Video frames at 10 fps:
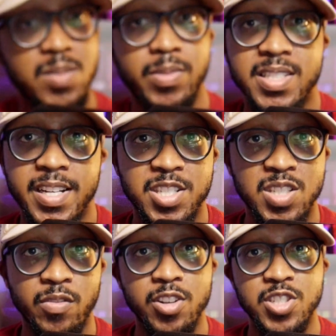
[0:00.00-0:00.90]
is PlayStation's
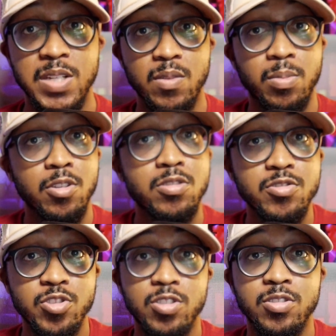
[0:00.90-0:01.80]
version of a Pro
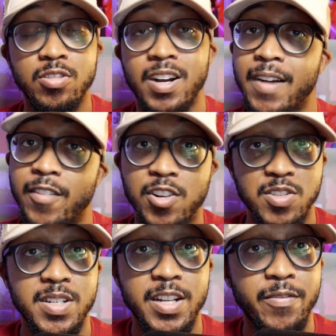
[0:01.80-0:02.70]
controller. I've
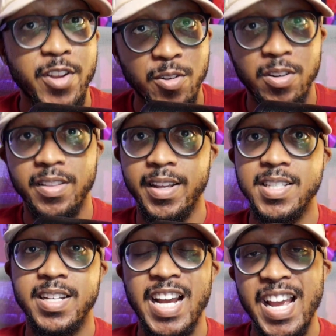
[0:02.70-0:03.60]
also done a video on
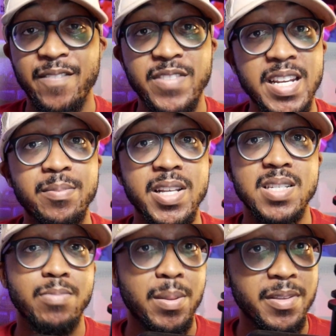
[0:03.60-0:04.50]
this, and I have deemed
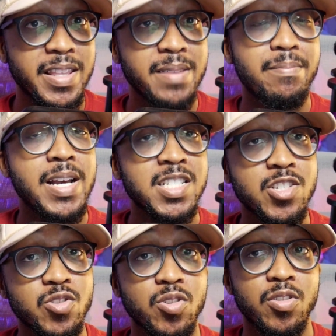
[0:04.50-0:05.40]
this probably the best
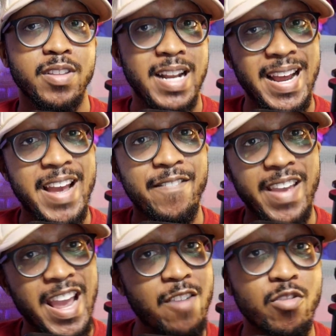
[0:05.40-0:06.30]
controller that I have
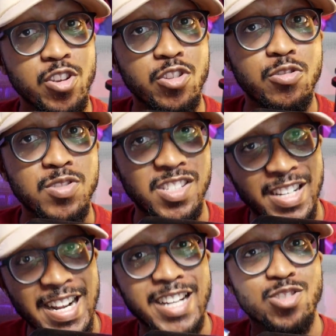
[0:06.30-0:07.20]
ever used,
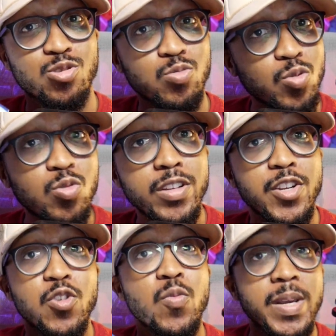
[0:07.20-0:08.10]
and I truly
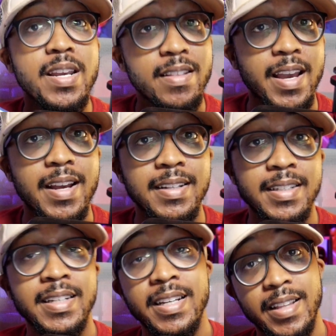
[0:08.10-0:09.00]
do mean that.
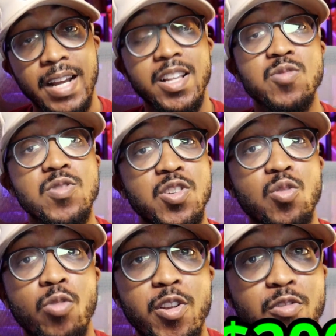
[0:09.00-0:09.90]
Now, this one's going
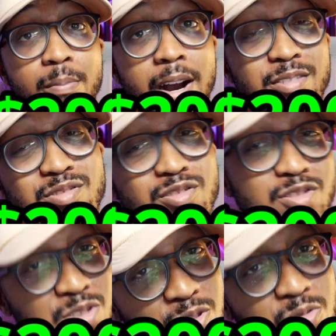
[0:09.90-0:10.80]
to run you about
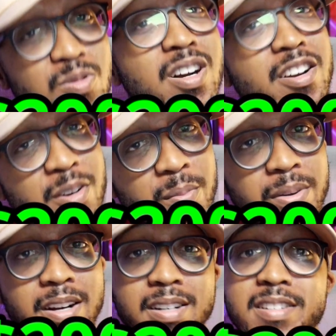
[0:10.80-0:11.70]

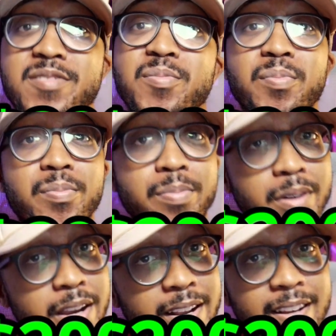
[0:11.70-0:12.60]
$200,
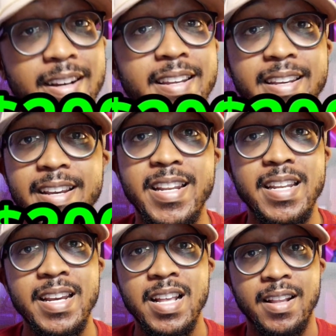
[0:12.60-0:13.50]
but again,
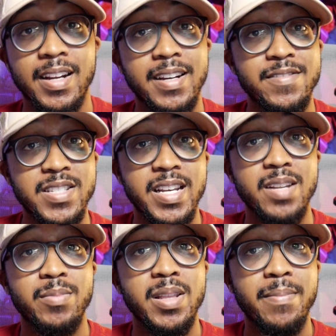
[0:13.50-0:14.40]
like I've said
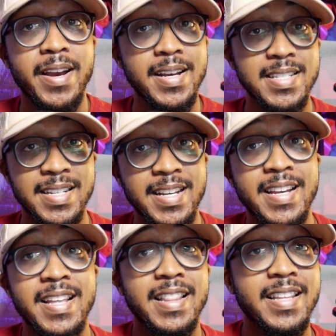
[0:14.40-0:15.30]
in the past,
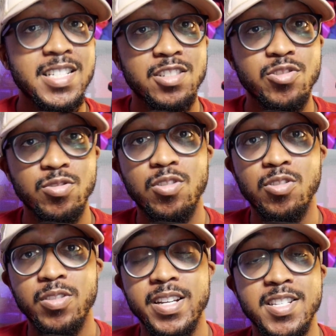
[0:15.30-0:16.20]
this
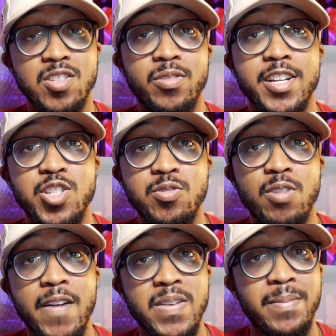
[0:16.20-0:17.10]
controller is so that you don't
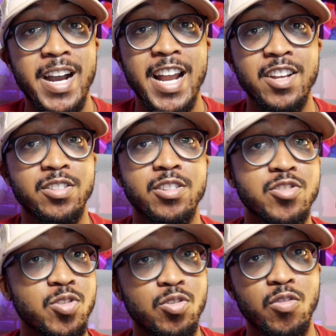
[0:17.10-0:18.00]
have to buy another
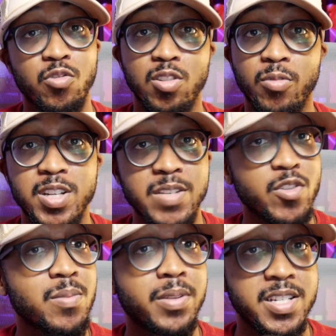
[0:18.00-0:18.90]
controller for the rest of
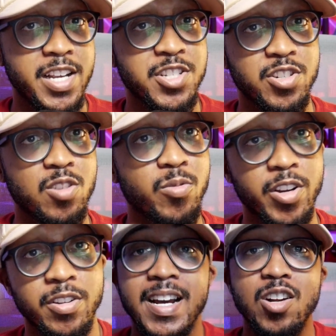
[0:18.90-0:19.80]
your PlayStation
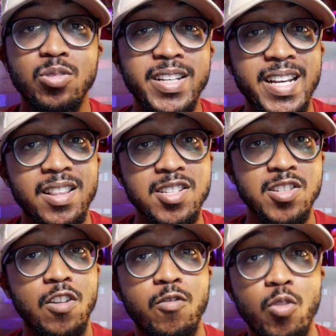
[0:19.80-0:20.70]
career. Not only can the
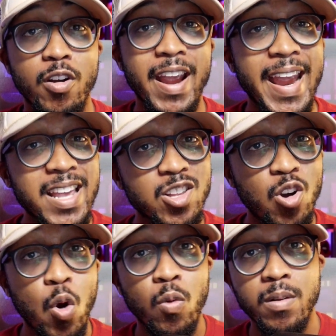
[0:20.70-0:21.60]
software and the
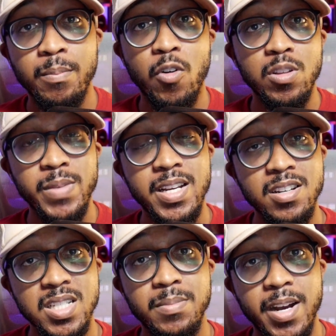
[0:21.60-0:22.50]
hardware both be
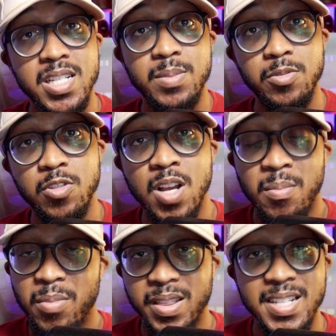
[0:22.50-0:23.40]
customizable,
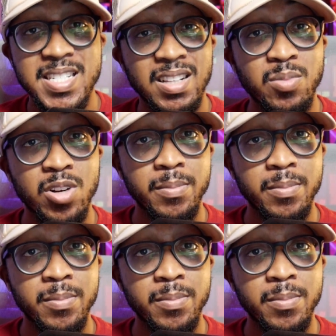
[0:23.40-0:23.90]
but the selling point